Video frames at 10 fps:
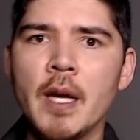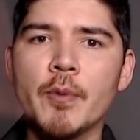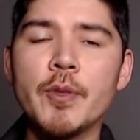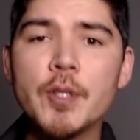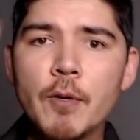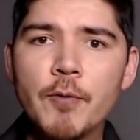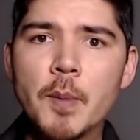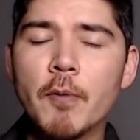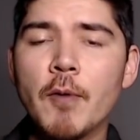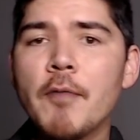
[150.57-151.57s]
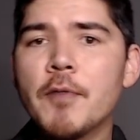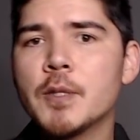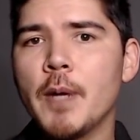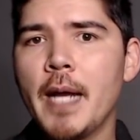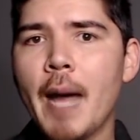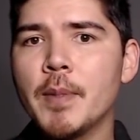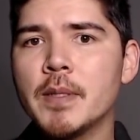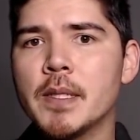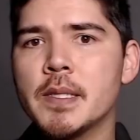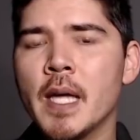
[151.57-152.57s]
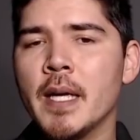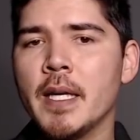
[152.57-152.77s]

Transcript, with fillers: when there's no frame of reference, what happens is